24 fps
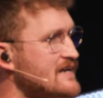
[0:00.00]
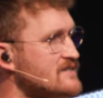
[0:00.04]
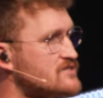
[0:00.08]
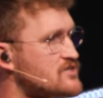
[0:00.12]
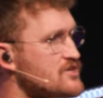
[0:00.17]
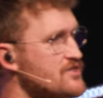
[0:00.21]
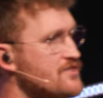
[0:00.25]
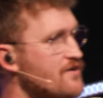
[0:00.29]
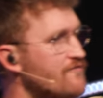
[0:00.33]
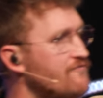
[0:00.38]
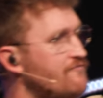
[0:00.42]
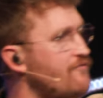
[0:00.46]
to
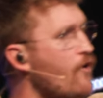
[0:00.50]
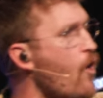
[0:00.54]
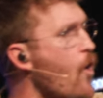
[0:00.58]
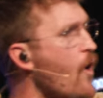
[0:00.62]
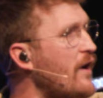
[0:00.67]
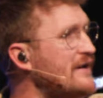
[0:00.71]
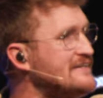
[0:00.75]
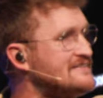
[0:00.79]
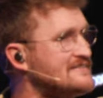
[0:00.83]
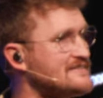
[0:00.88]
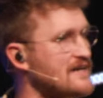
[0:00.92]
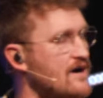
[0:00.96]
the
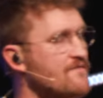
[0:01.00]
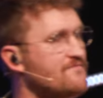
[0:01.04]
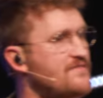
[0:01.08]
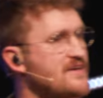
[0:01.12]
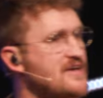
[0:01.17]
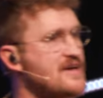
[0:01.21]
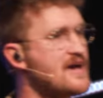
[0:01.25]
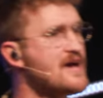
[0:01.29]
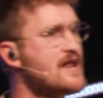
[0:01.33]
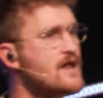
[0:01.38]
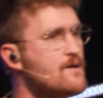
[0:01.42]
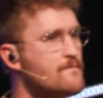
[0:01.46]
voice of
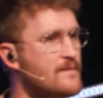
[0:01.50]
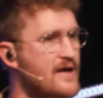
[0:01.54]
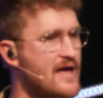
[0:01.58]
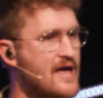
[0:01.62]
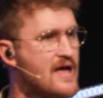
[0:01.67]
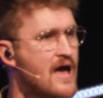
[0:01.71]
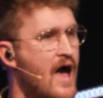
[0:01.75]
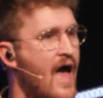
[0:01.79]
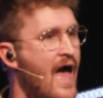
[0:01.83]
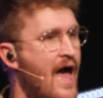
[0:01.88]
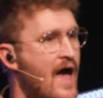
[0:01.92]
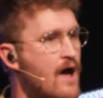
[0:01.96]
the enemy,
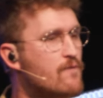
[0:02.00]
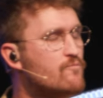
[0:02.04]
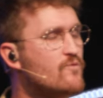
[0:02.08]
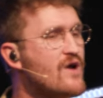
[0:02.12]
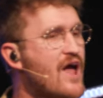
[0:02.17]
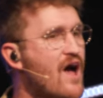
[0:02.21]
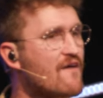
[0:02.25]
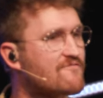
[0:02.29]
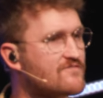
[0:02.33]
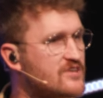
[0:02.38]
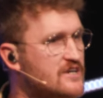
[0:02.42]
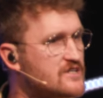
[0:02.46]
and we
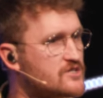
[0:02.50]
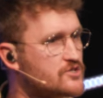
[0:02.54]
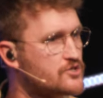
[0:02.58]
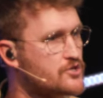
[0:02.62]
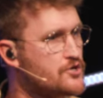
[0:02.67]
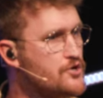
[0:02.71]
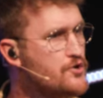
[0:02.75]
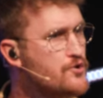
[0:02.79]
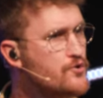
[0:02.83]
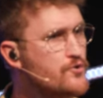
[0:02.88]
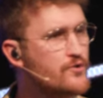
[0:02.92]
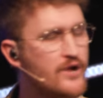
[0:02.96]
have to
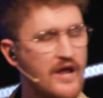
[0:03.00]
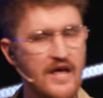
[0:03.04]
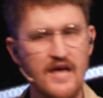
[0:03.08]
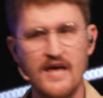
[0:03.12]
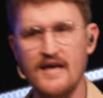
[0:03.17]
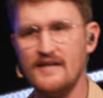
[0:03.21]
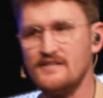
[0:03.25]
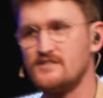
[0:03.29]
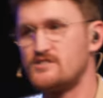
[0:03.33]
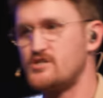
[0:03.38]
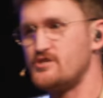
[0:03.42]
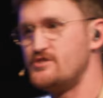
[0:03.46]
tune
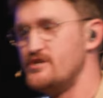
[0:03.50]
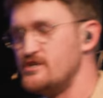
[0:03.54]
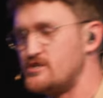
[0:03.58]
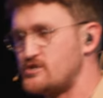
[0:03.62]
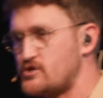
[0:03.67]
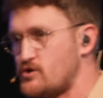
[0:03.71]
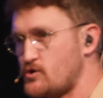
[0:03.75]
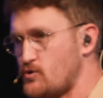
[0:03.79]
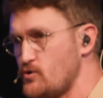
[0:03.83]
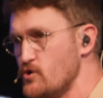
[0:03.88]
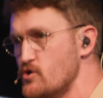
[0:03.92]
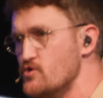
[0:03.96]
in to the
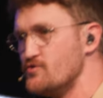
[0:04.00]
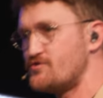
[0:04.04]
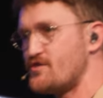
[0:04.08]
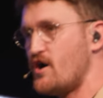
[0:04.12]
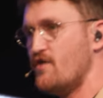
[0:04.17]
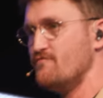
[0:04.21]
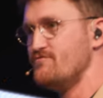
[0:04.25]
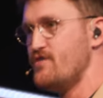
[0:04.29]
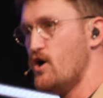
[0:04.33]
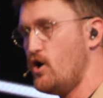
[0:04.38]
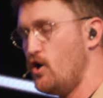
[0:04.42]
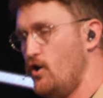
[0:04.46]
truth
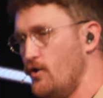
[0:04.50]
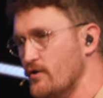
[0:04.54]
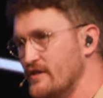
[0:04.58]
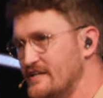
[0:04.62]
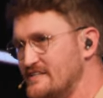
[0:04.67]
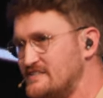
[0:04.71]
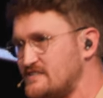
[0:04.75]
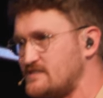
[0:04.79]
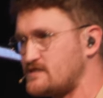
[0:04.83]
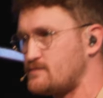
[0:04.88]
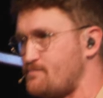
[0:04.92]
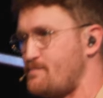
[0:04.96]
of the Holy
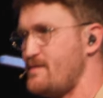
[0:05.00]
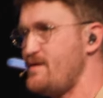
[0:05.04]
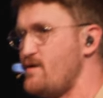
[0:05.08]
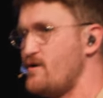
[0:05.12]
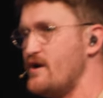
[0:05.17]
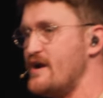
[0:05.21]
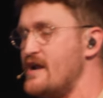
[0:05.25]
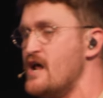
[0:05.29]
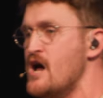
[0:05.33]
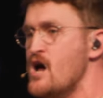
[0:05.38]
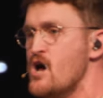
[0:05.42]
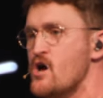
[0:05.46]

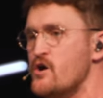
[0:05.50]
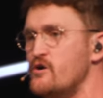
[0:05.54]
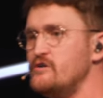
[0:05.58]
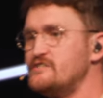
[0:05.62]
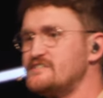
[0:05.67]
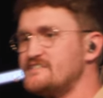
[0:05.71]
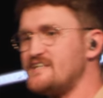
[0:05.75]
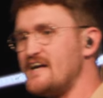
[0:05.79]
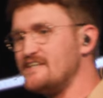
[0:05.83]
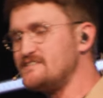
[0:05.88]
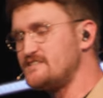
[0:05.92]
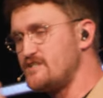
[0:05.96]
Spirit who
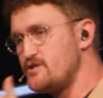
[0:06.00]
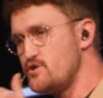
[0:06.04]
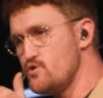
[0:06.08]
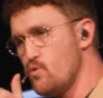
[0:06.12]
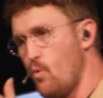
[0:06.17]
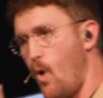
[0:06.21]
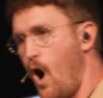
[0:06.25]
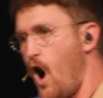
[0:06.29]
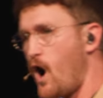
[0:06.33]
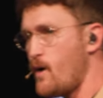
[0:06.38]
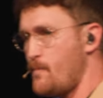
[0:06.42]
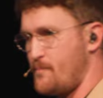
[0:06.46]
says you
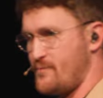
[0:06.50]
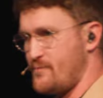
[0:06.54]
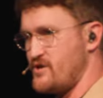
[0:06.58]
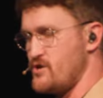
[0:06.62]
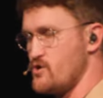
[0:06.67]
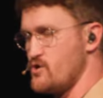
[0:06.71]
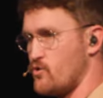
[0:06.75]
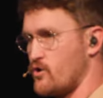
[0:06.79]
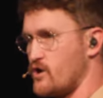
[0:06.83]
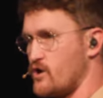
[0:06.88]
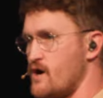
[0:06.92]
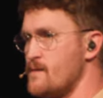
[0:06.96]
are
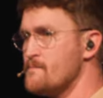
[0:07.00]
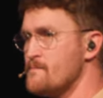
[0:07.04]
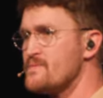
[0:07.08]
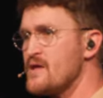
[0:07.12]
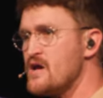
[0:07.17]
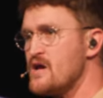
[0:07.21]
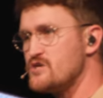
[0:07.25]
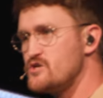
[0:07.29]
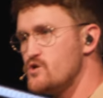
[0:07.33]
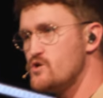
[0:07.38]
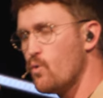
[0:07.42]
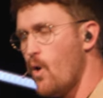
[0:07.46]
pure,
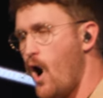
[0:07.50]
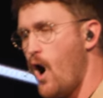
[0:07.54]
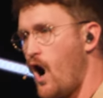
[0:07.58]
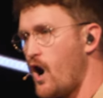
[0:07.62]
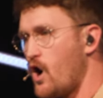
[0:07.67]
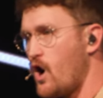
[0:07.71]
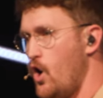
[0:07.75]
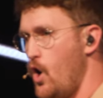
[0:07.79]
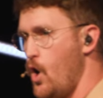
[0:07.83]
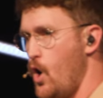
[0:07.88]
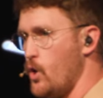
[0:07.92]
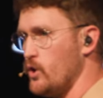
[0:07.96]
you are
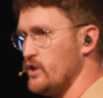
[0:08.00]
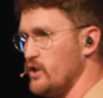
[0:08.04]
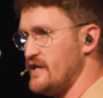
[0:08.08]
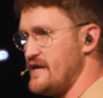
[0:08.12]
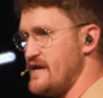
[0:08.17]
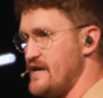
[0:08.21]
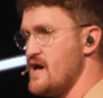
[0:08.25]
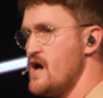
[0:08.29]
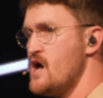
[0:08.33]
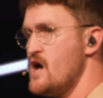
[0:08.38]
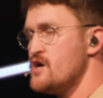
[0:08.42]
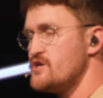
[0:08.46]
holy,
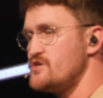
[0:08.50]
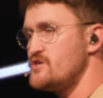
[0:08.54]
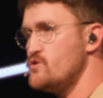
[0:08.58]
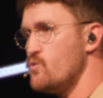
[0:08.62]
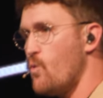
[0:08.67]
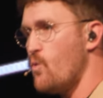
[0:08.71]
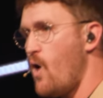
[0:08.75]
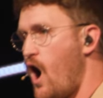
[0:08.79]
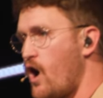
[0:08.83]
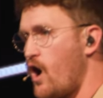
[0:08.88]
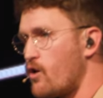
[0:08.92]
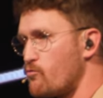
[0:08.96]
you
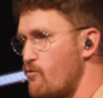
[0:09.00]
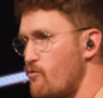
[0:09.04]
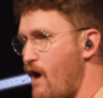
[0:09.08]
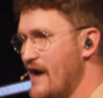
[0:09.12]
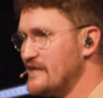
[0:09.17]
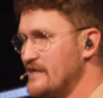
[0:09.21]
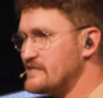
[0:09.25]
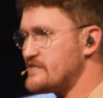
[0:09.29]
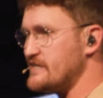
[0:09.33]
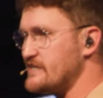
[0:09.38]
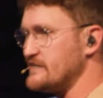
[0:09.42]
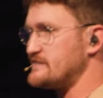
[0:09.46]
are
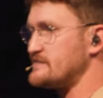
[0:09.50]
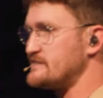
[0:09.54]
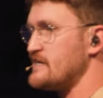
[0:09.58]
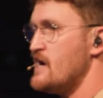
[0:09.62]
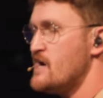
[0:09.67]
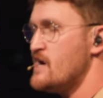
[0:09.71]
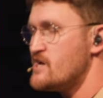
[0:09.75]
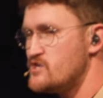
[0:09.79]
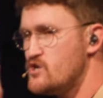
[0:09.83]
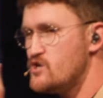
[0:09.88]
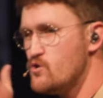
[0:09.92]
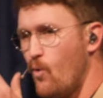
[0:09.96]
righteous,
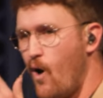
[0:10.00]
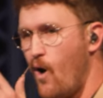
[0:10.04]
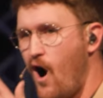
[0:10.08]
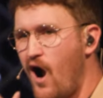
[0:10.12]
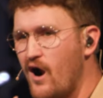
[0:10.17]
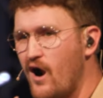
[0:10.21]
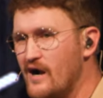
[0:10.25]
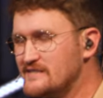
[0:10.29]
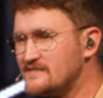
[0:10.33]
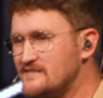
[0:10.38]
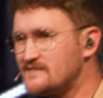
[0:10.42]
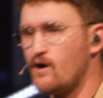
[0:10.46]
you
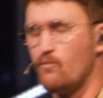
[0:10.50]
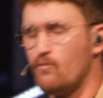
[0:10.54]
are a son.